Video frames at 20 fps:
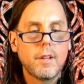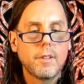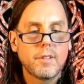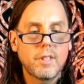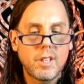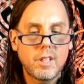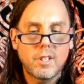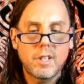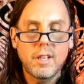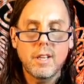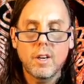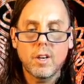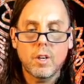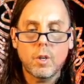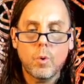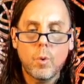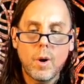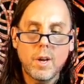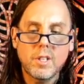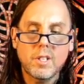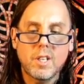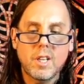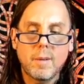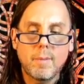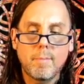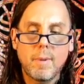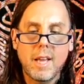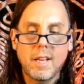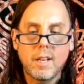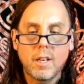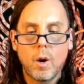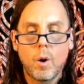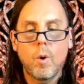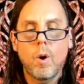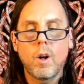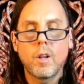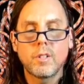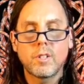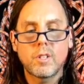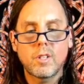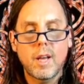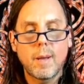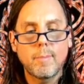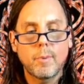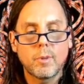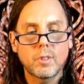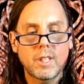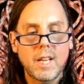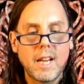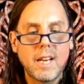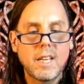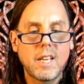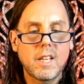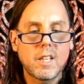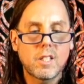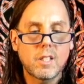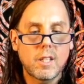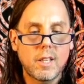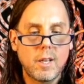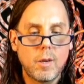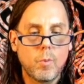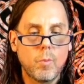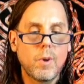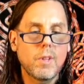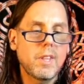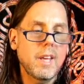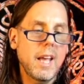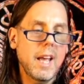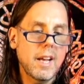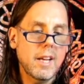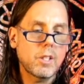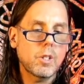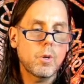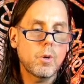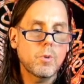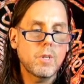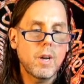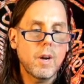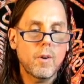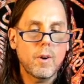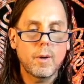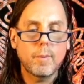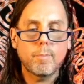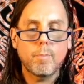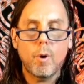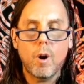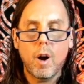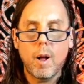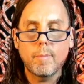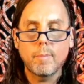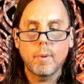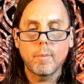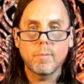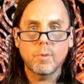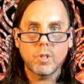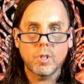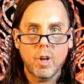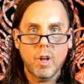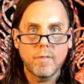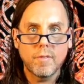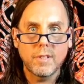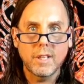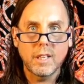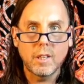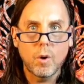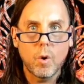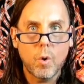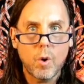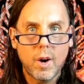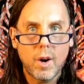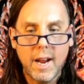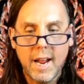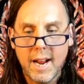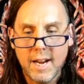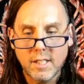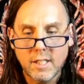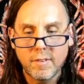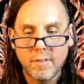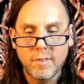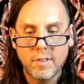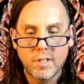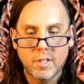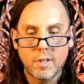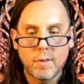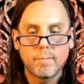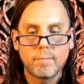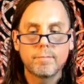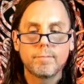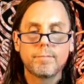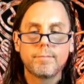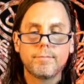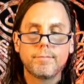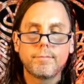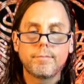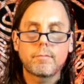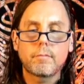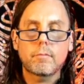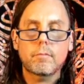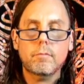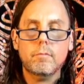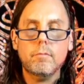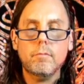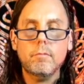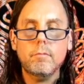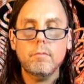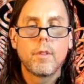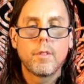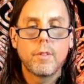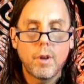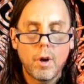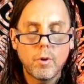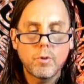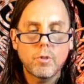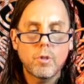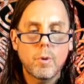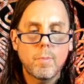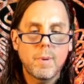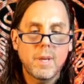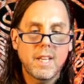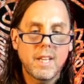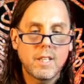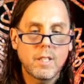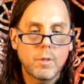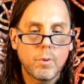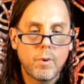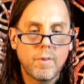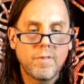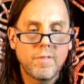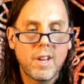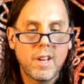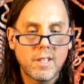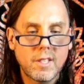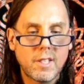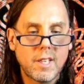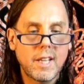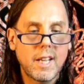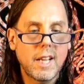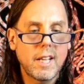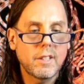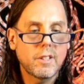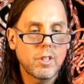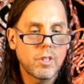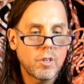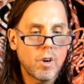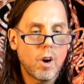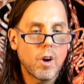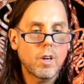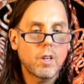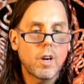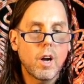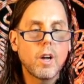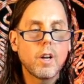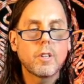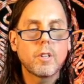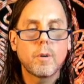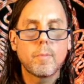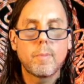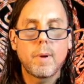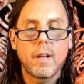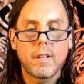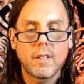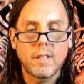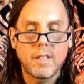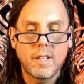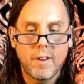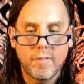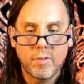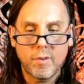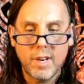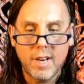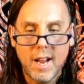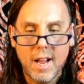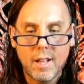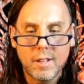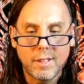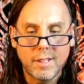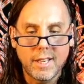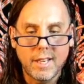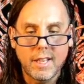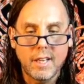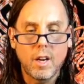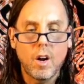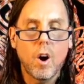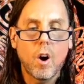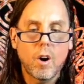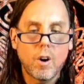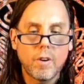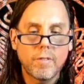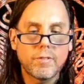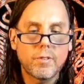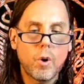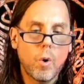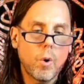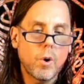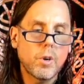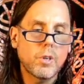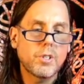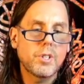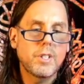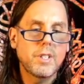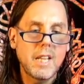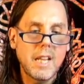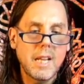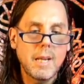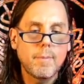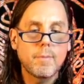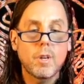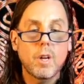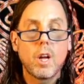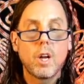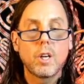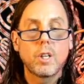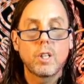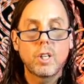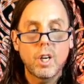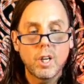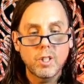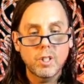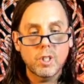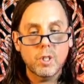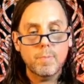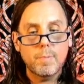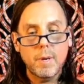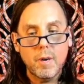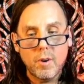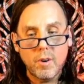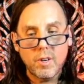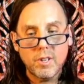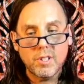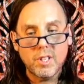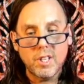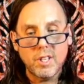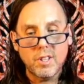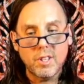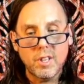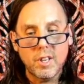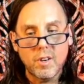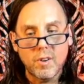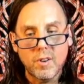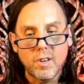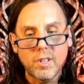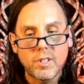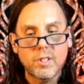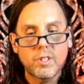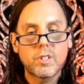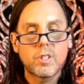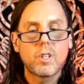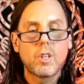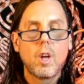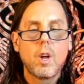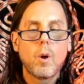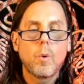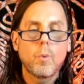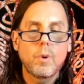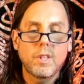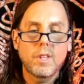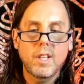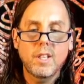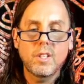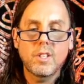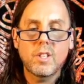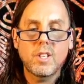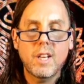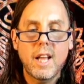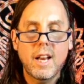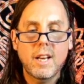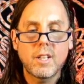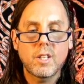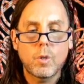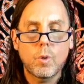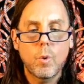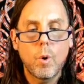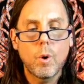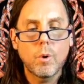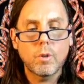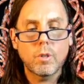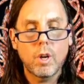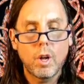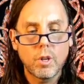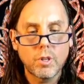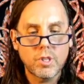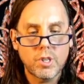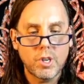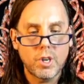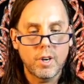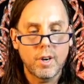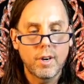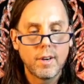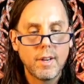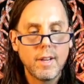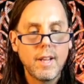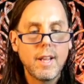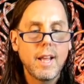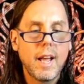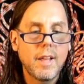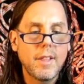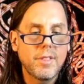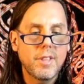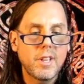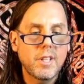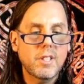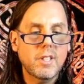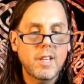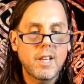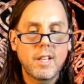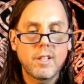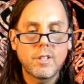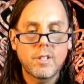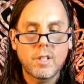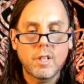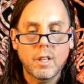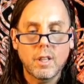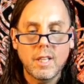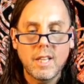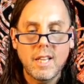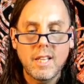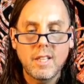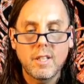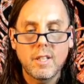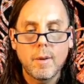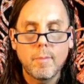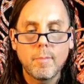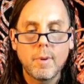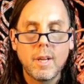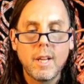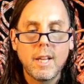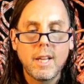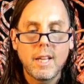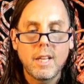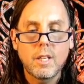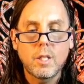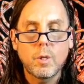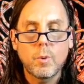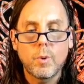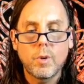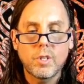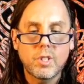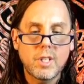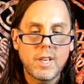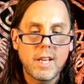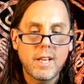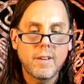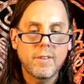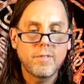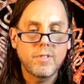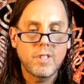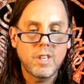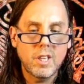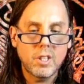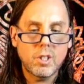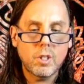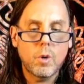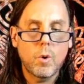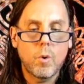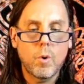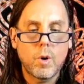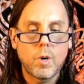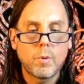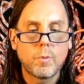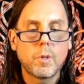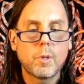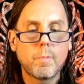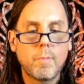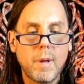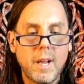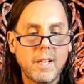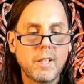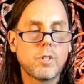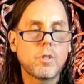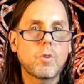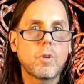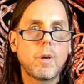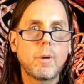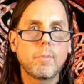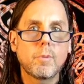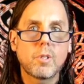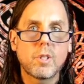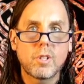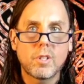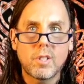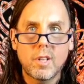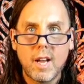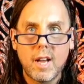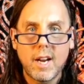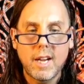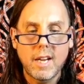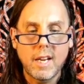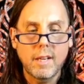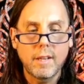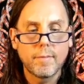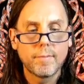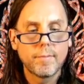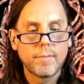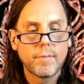This inner questing may go on simultaneously with exoteric problem-solving or activism. Those who begin to investigate the dark underbelly of reality are, of course, deemed conspiracy theorists within status quo culture, and this tends to lead them into a state of discord with mainstream society.